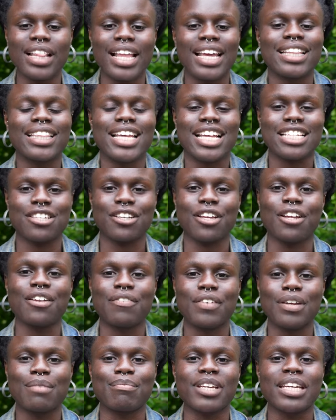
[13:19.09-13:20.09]
like that's a good
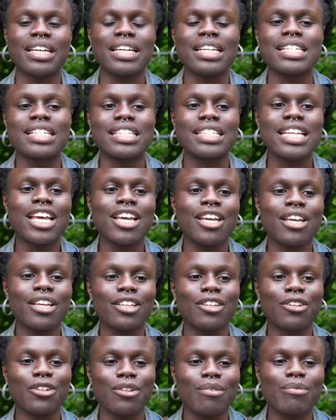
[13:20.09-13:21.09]
thing, because
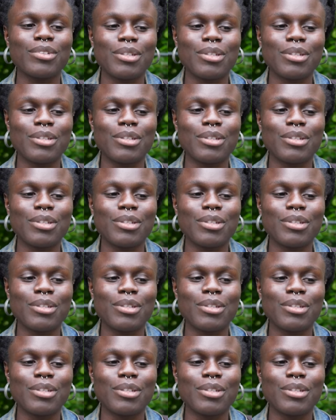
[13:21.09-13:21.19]
you,